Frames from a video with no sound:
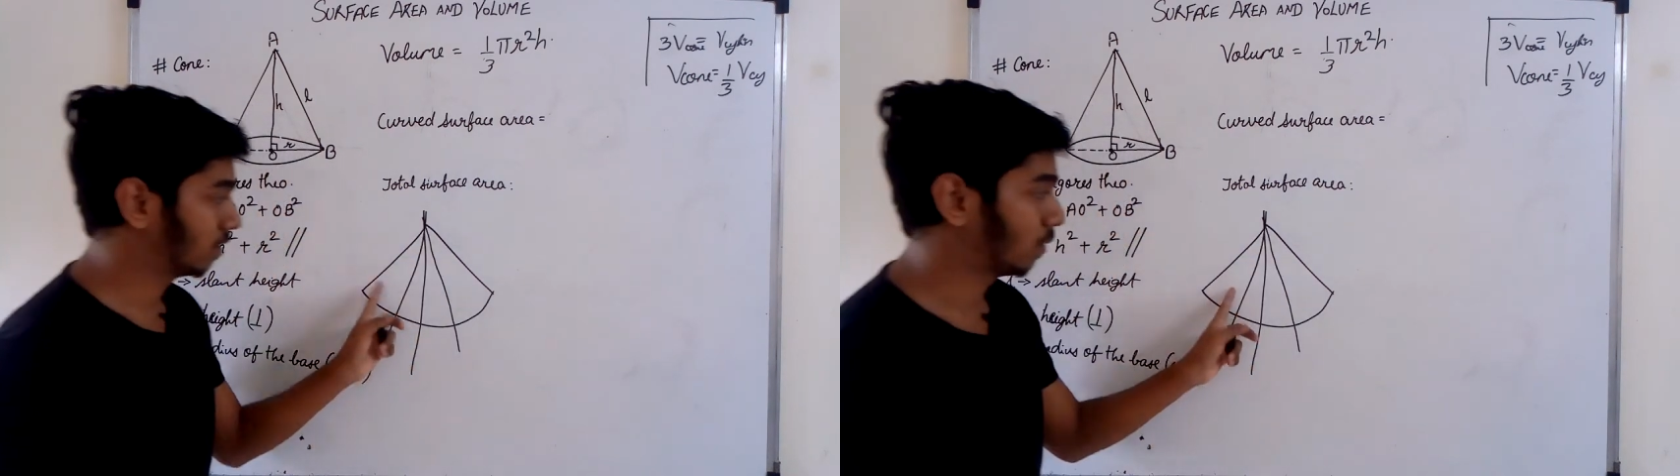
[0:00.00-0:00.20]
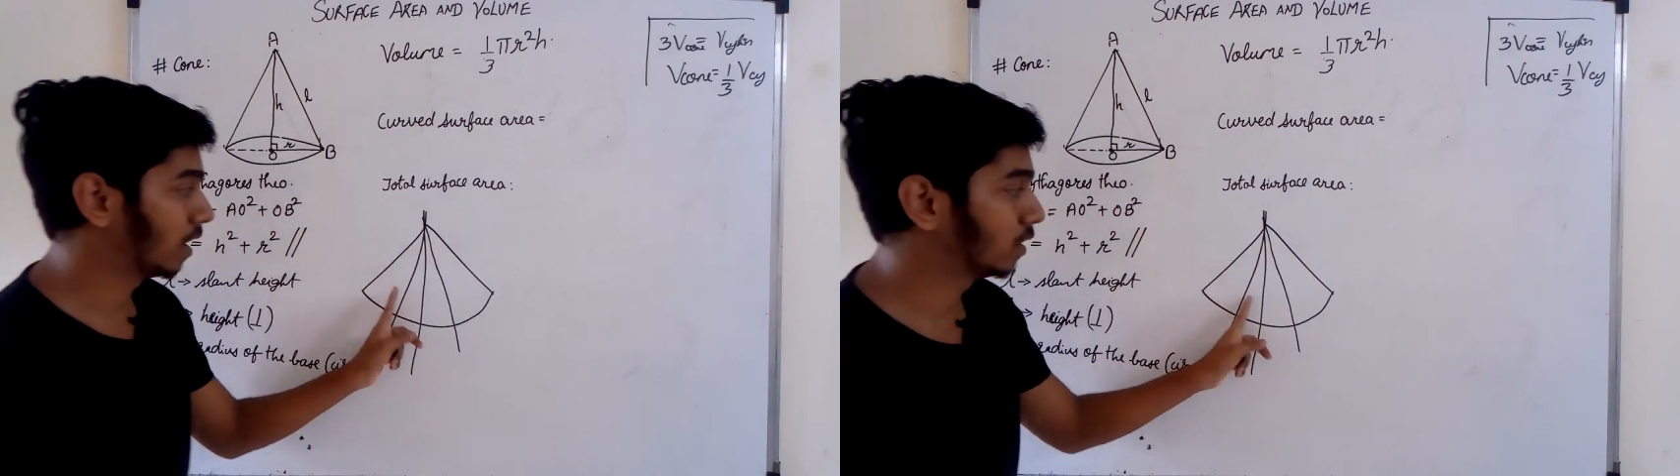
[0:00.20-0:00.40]

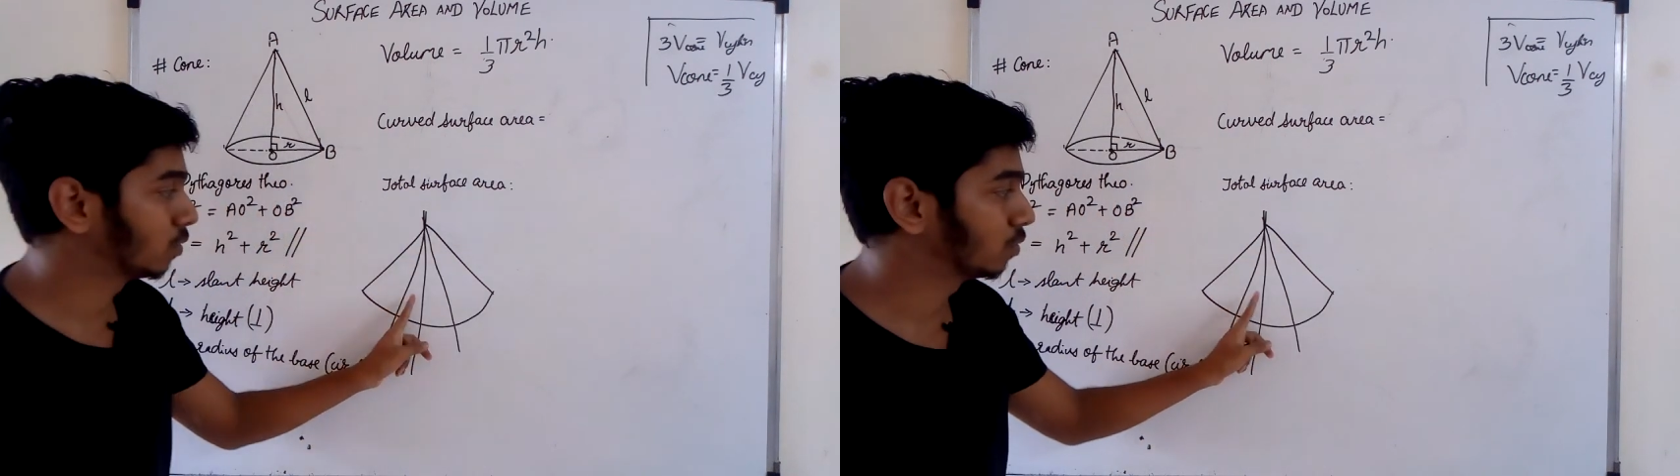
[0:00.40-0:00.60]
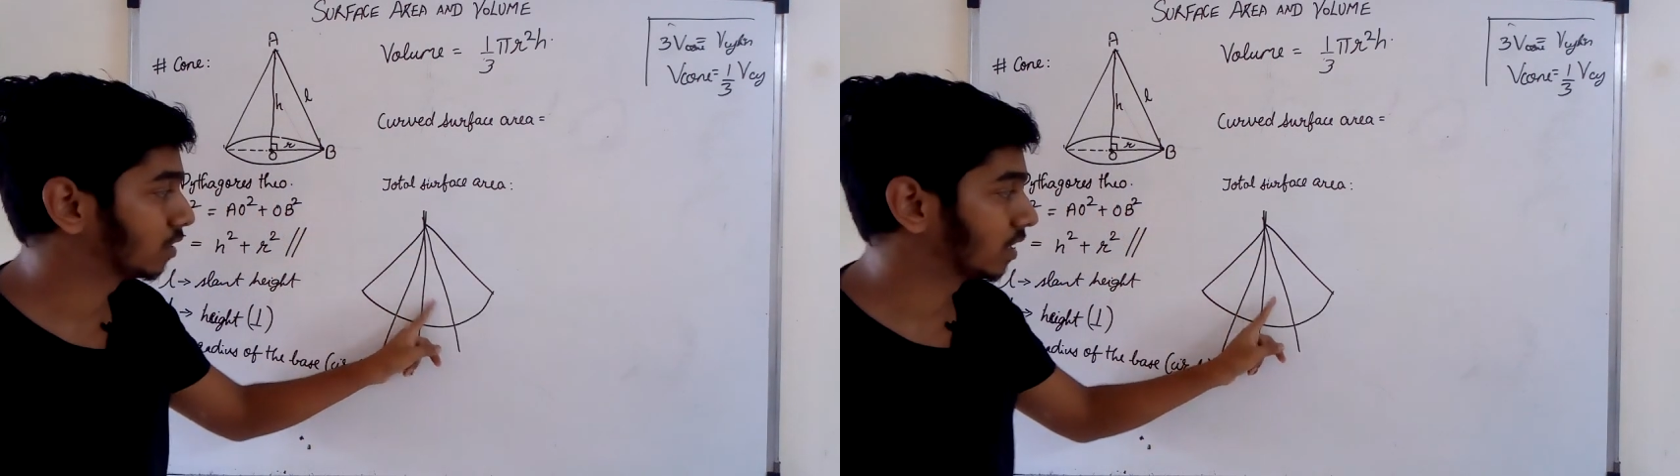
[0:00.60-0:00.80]
1
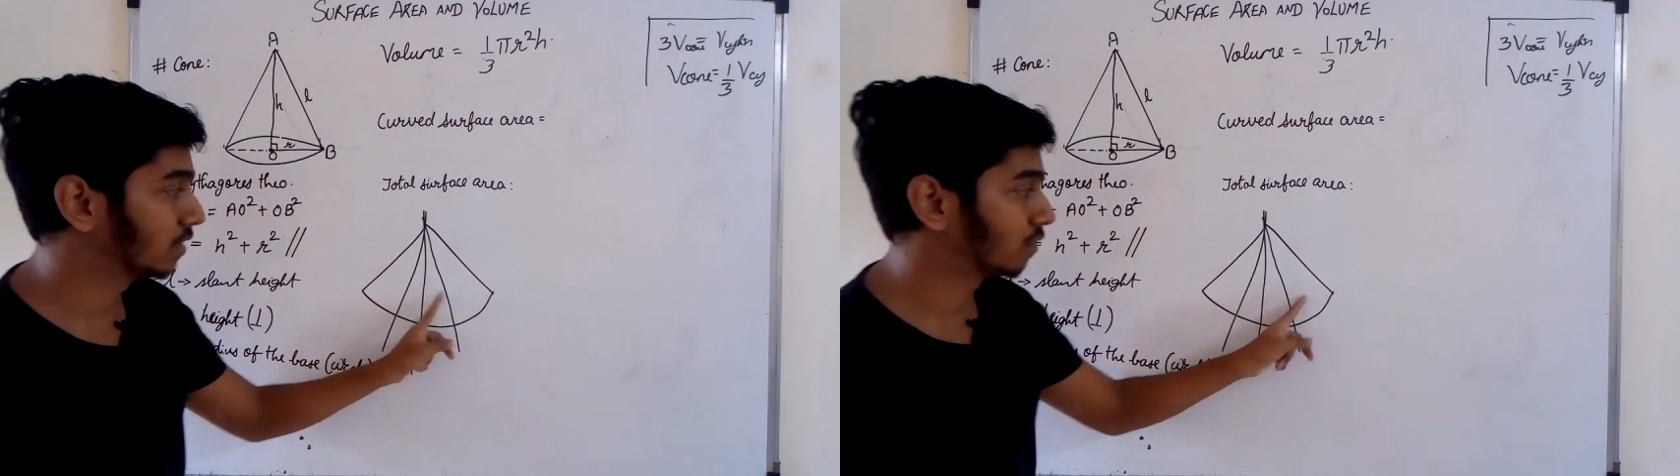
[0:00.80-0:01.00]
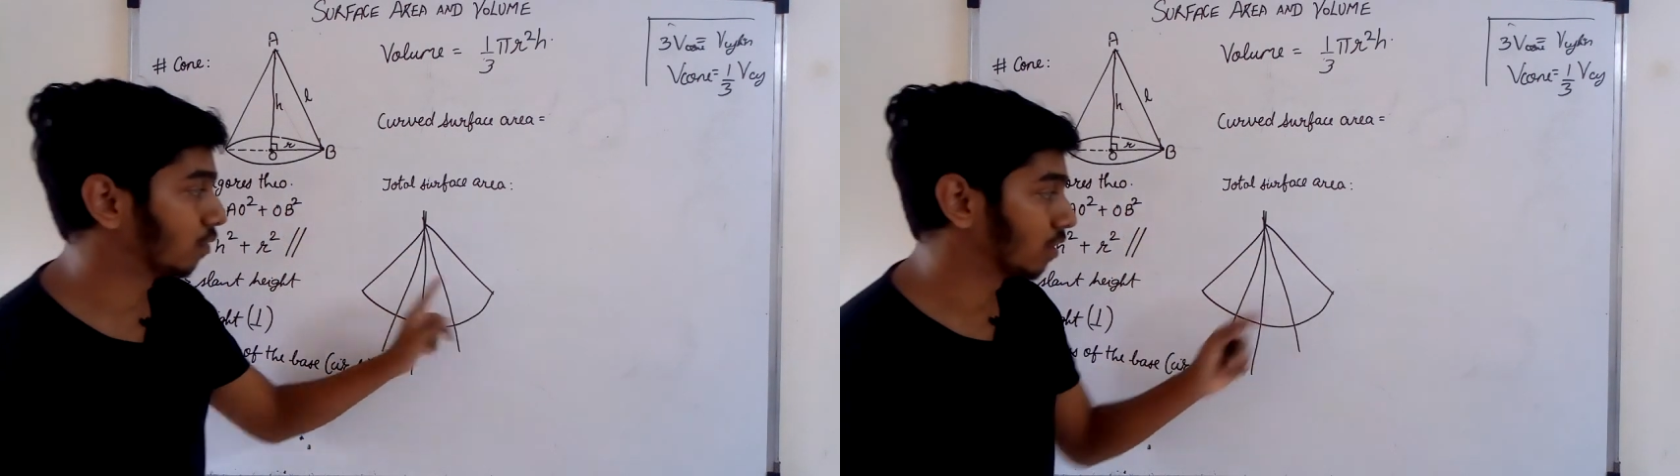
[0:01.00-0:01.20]
2 3
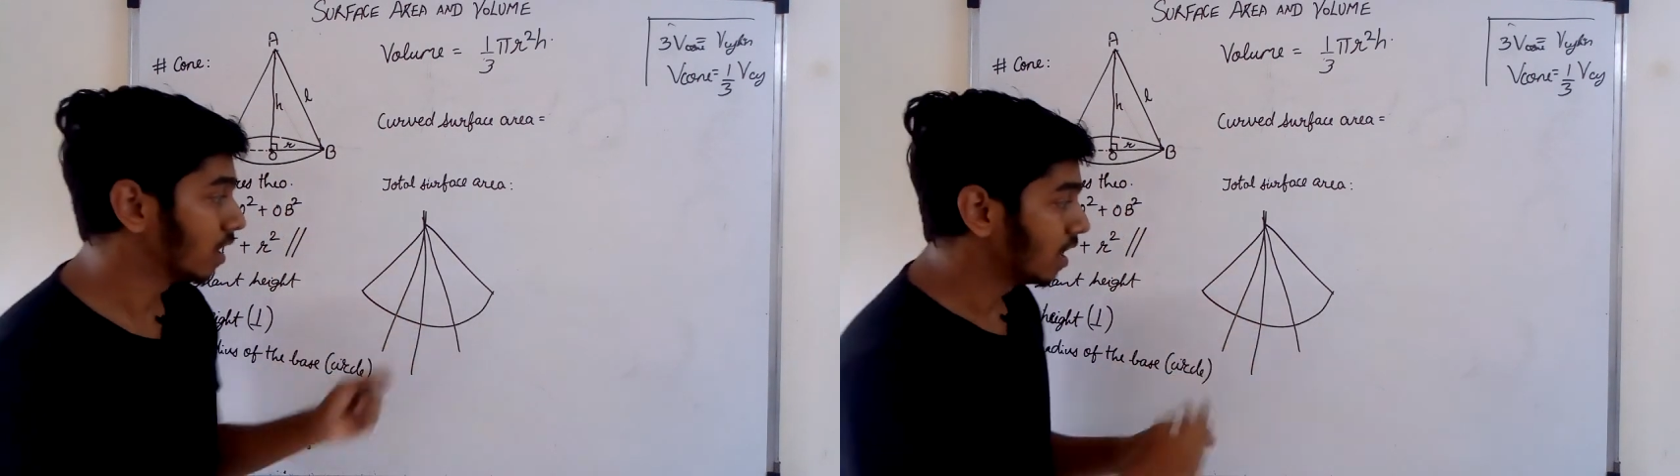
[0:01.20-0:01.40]
4.